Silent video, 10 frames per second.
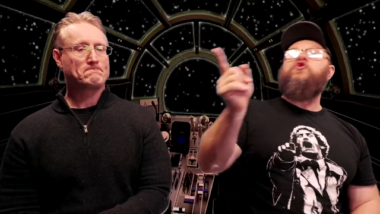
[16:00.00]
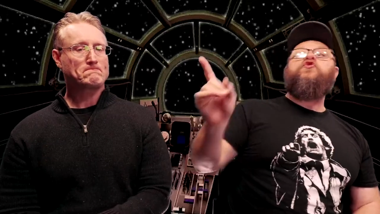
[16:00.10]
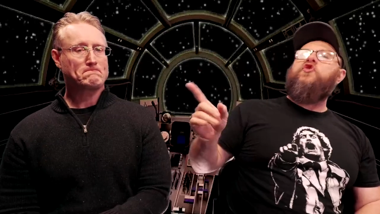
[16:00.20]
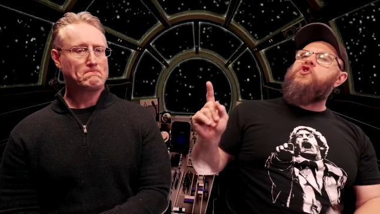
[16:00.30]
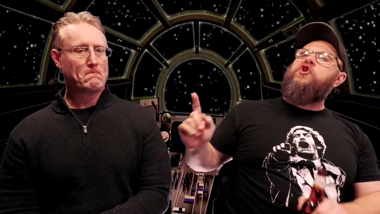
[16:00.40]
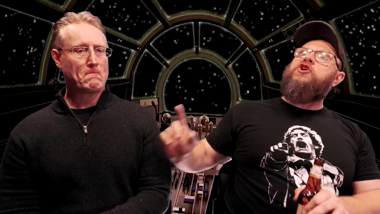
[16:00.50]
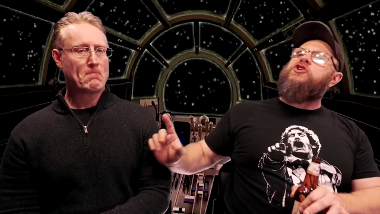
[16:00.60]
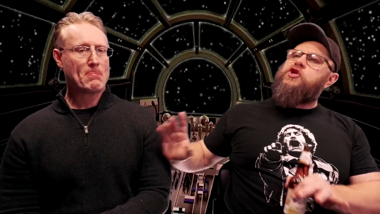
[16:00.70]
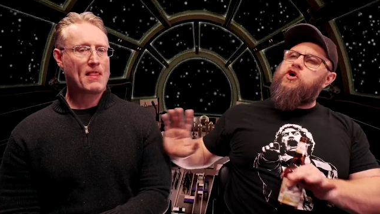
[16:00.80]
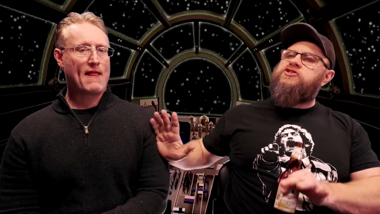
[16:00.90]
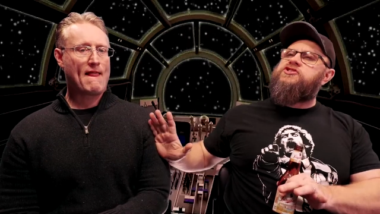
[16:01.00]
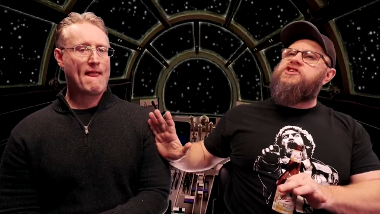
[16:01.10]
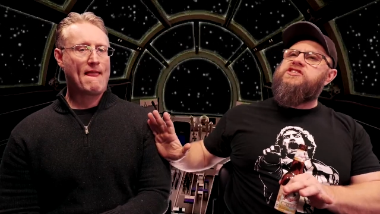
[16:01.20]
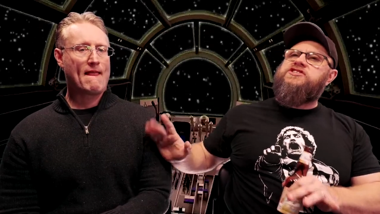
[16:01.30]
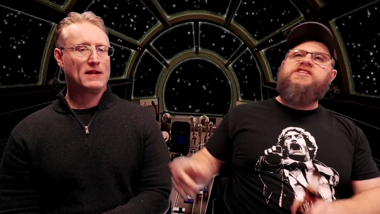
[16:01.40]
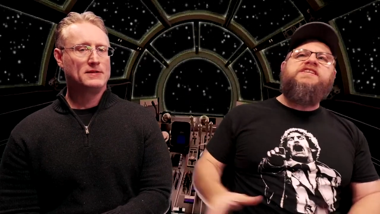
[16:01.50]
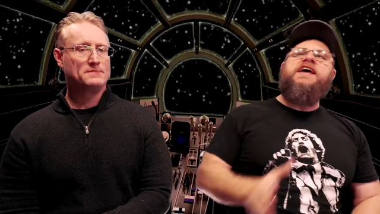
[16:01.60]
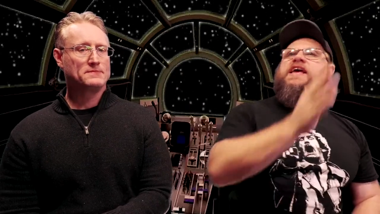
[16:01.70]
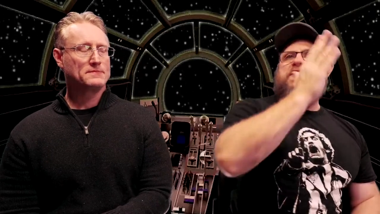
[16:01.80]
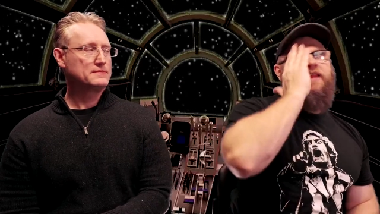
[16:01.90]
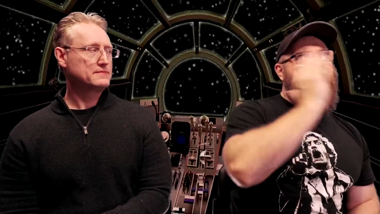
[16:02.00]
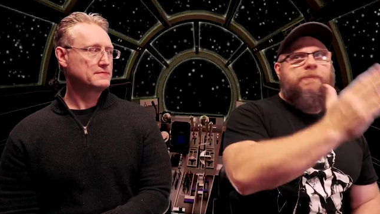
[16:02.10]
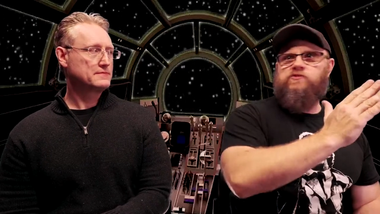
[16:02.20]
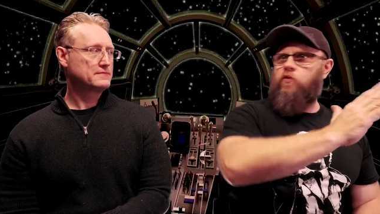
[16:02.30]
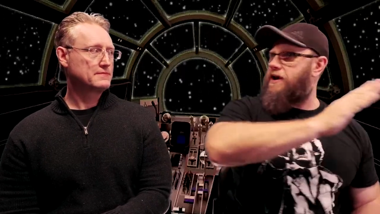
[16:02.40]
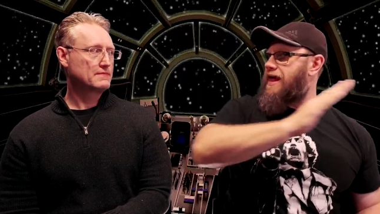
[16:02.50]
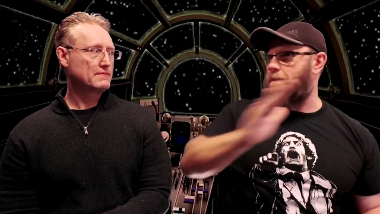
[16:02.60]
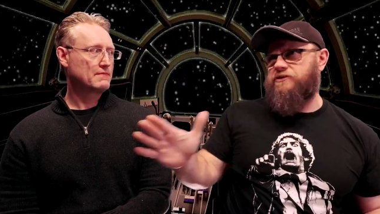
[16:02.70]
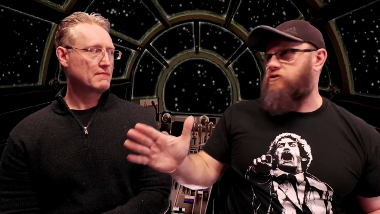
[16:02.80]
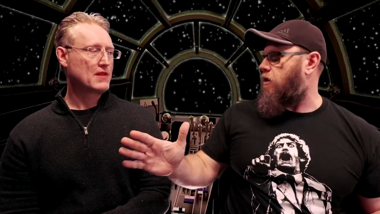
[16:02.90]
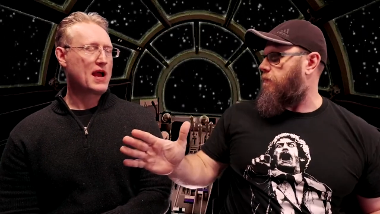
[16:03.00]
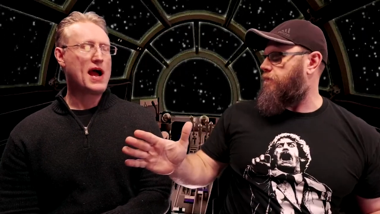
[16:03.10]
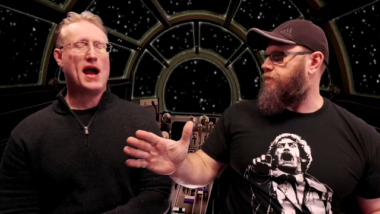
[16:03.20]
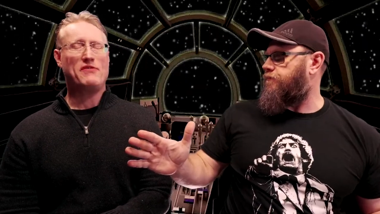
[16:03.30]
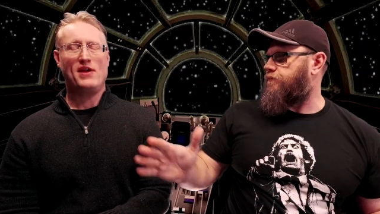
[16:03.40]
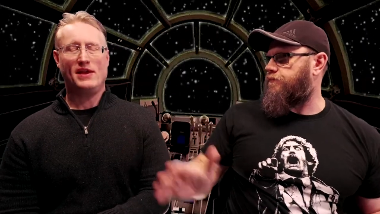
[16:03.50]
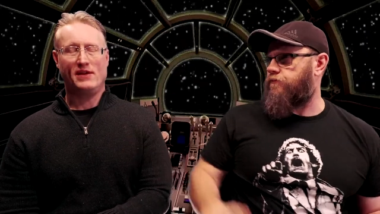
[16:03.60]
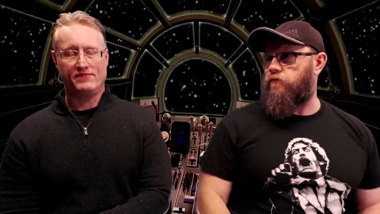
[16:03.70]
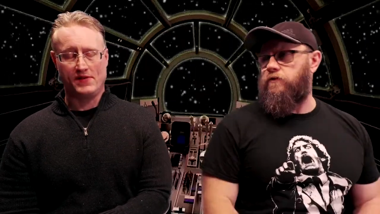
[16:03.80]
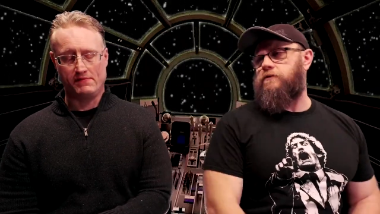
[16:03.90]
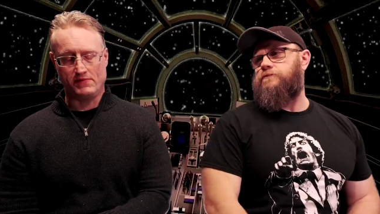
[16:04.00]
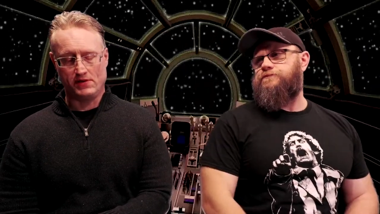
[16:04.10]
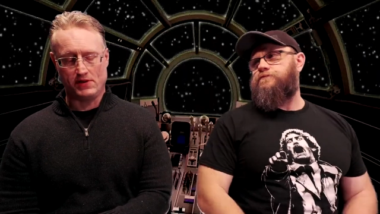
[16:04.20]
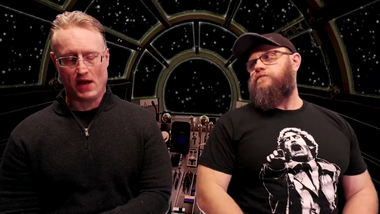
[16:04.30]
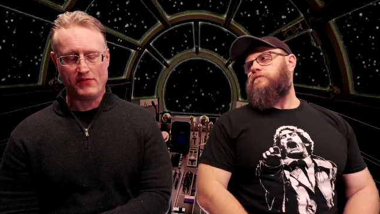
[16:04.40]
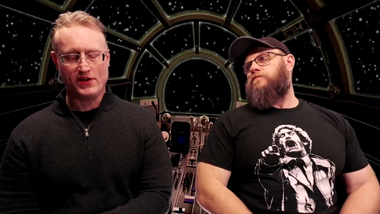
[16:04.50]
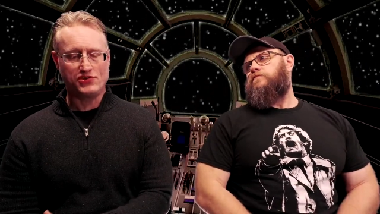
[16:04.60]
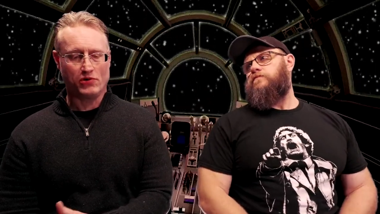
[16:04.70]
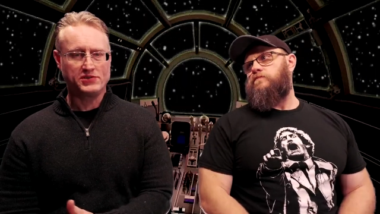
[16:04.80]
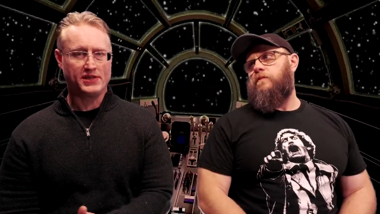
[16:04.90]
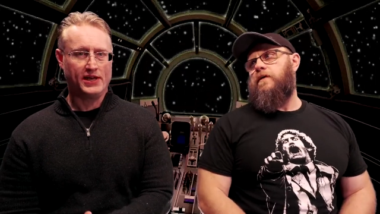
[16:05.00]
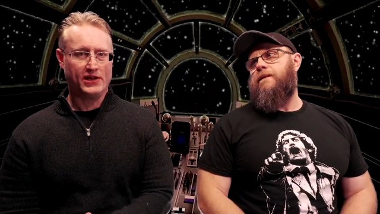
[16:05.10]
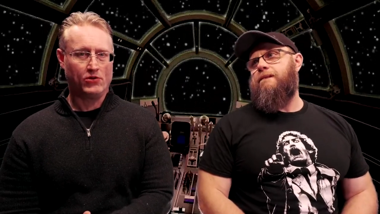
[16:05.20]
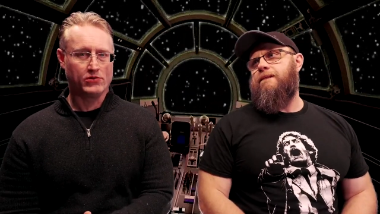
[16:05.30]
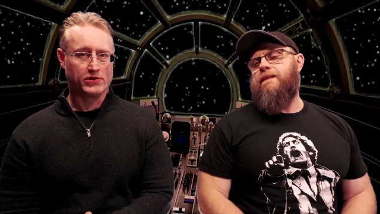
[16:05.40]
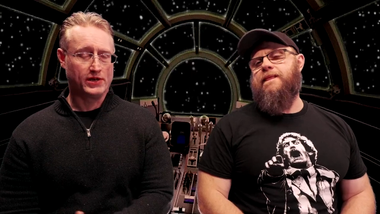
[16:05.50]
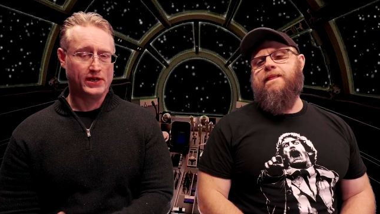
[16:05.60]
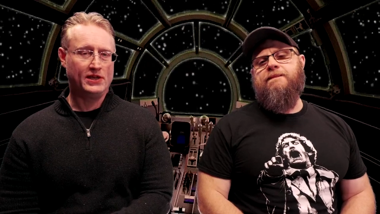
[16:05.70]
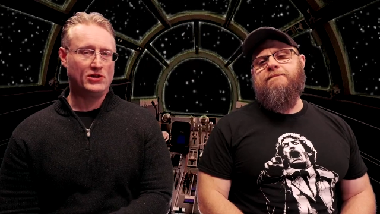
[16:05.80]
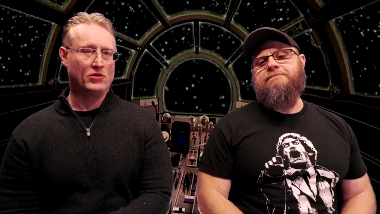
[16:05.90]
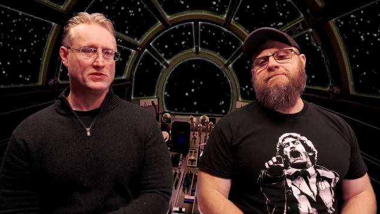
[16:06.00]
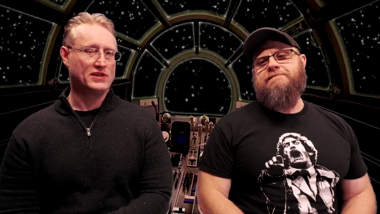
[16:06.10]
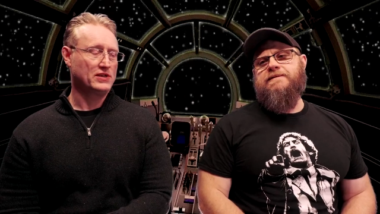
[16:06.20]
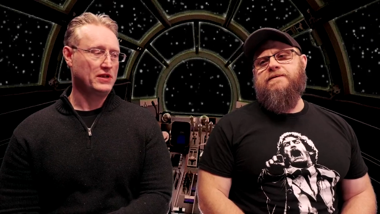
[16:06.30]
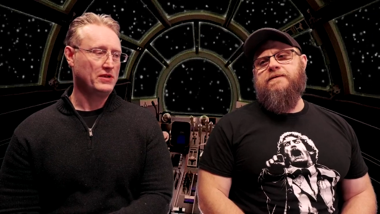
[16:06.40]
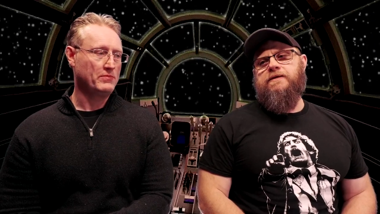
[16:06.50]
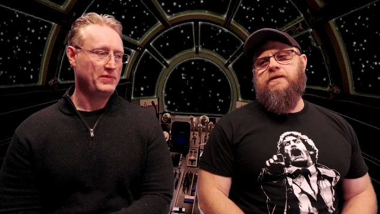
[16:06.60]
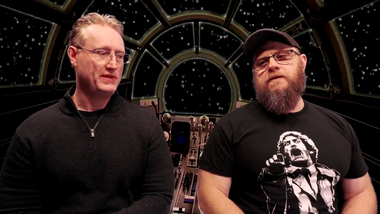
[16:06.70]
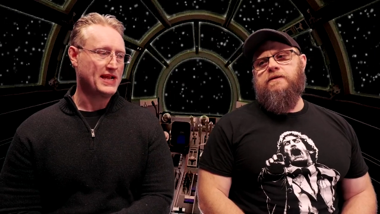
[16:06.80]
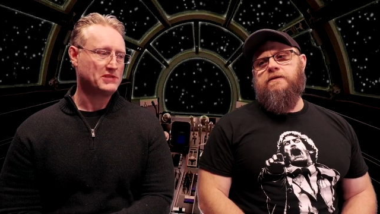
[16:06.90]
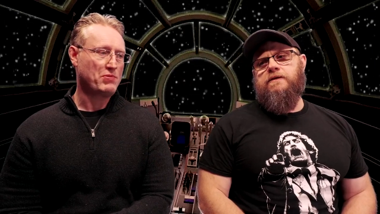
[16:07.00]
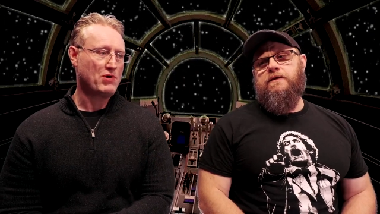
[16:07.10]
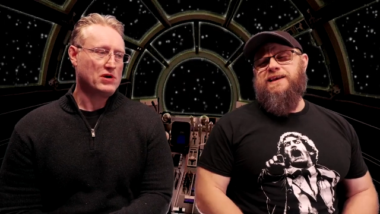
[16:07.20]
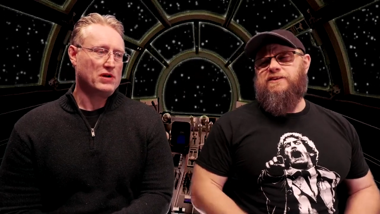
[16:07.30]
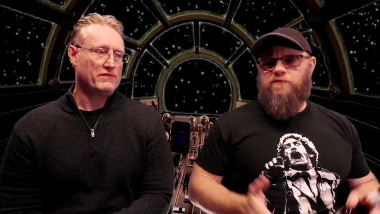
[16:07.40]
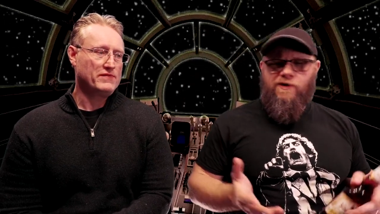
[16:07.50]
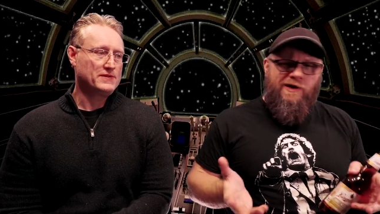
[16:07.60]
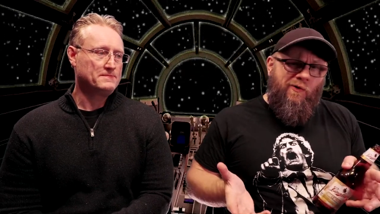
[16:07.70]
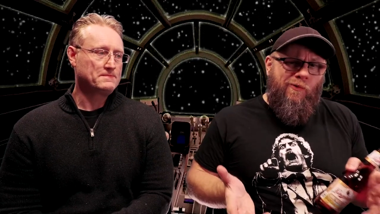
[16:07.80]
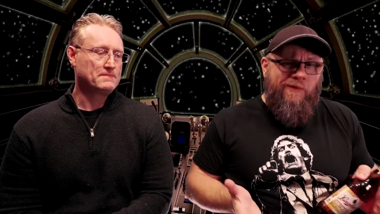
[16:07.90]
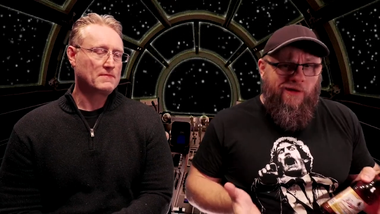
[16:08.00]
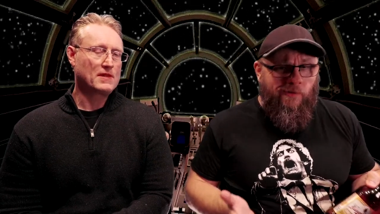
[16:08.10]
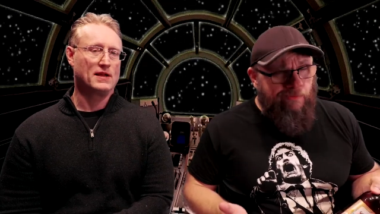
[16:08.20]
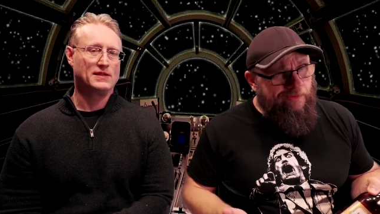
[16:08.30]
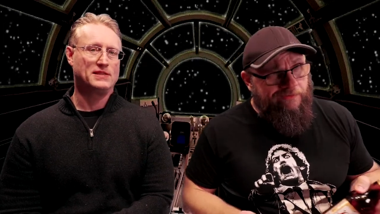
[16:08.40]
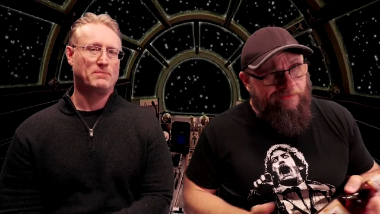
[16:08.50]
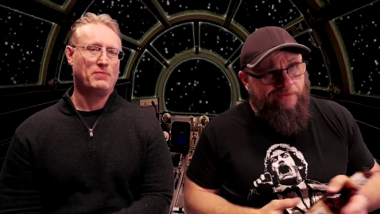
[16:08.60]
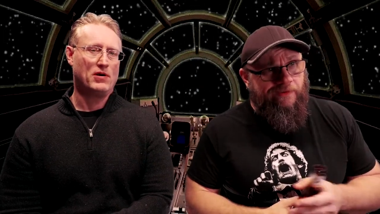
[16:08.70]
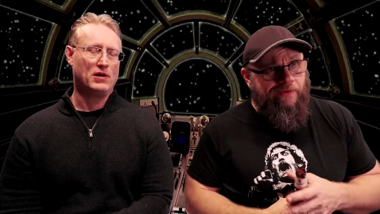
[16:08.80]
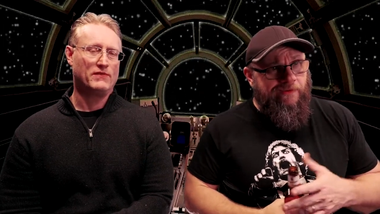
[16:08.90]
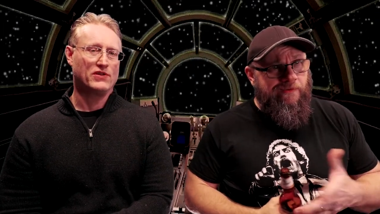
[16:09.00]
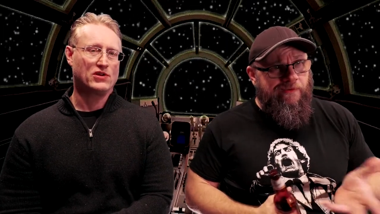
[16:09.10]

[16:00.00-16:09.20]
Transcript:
Speaker 1: so your your suggestion is if it happens one, it happens all.
Speaker 2: I think if, if I think George is getting older and he knows that. I mean, that's part He's of fucking old now. It's a part of the